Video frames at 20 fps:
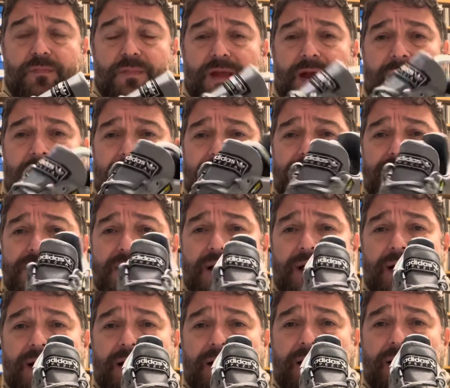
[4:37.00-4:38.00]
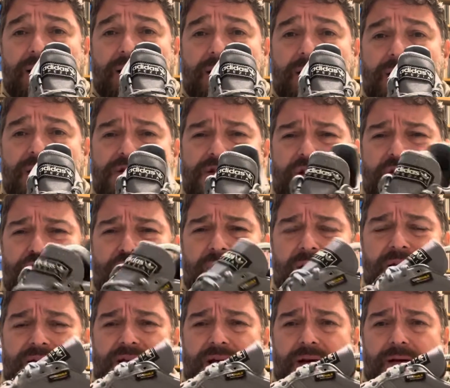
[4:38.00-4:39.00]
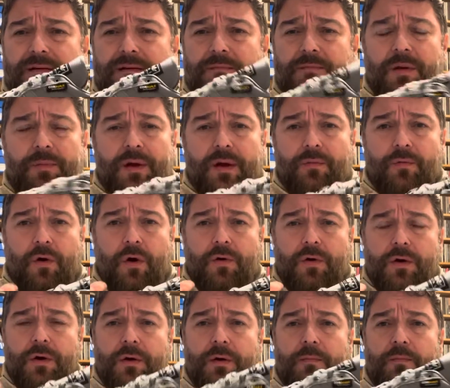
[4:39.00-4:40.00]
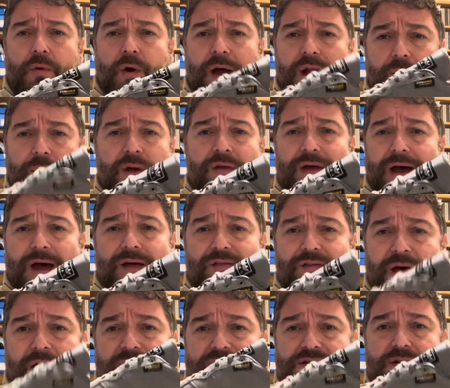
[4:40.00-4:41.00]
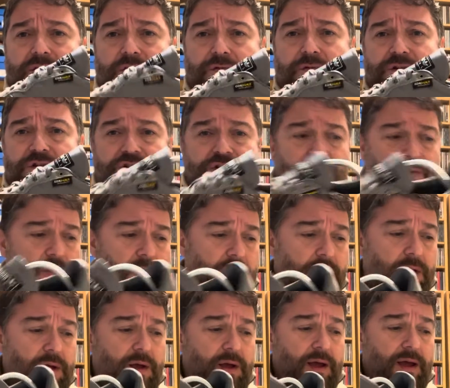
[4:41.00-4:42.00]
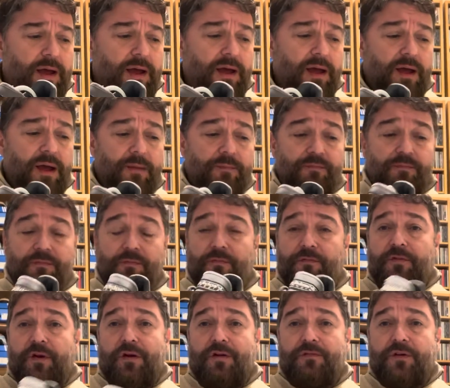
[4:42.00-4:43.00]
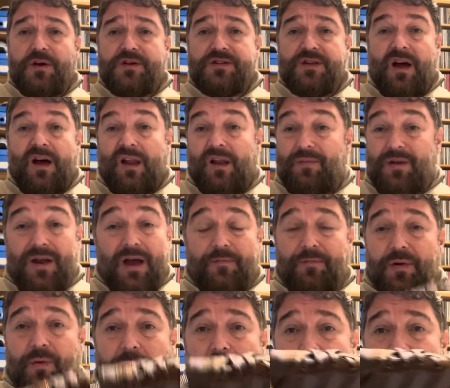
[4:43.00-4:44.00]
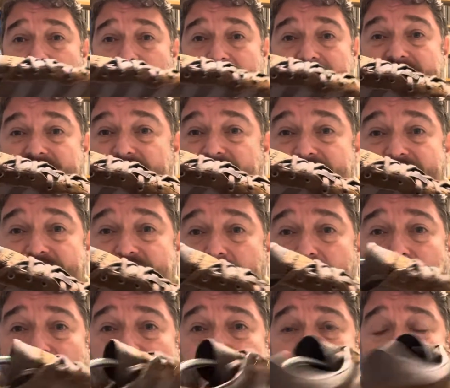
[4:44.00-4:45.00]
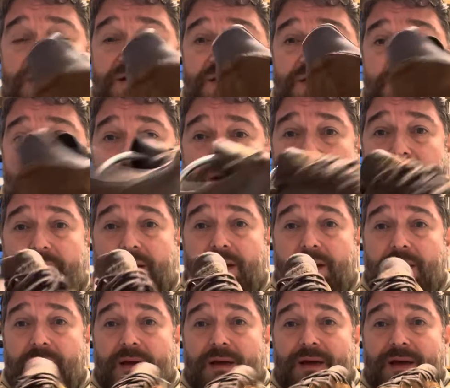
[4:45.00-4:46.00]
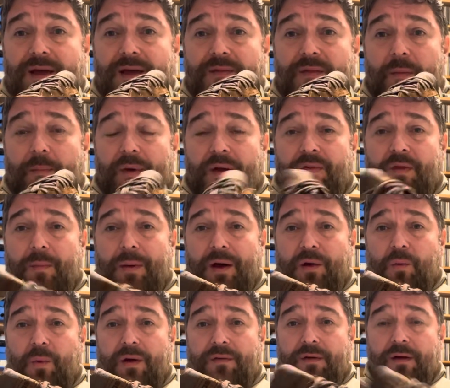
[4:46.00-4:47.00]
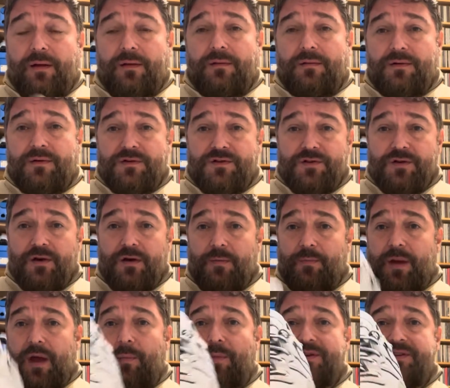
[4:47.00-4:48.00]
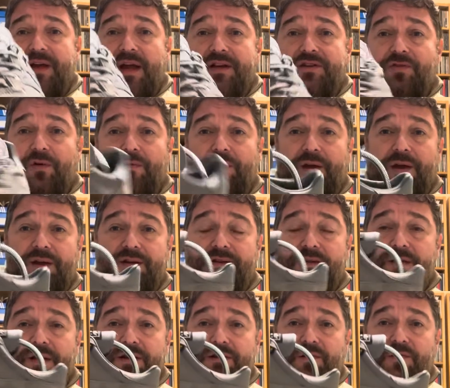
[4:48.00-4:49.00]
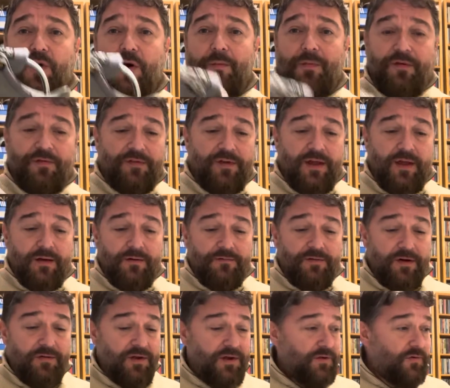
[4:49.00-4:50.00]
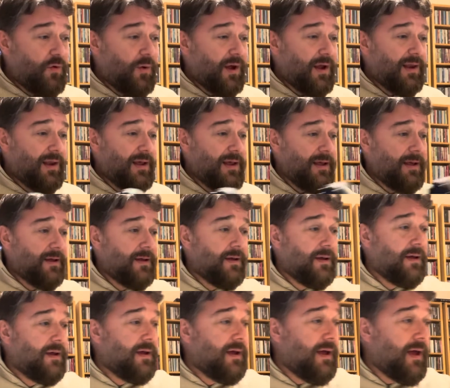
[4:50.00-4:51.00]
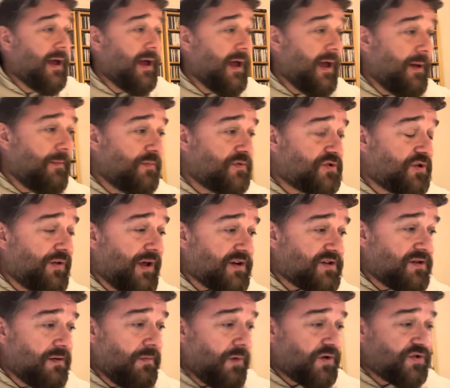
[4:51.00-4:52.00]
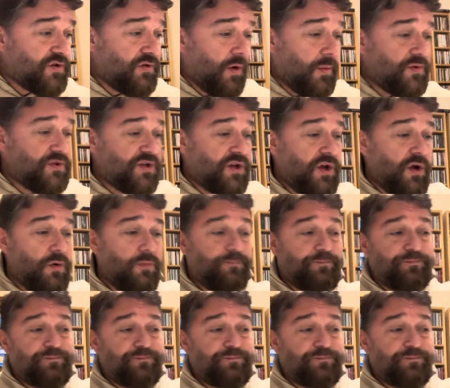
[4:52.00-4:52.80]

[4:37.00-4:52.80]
And is it the Raider? Maybe I'm wrong. But anyway, that is a lovely shoe. Very versatile. I've been wearing these 2-3 days this week in the bad weather, so a bit of protector on these, and these will go on my feet very quickly. So that's the Moscrop II,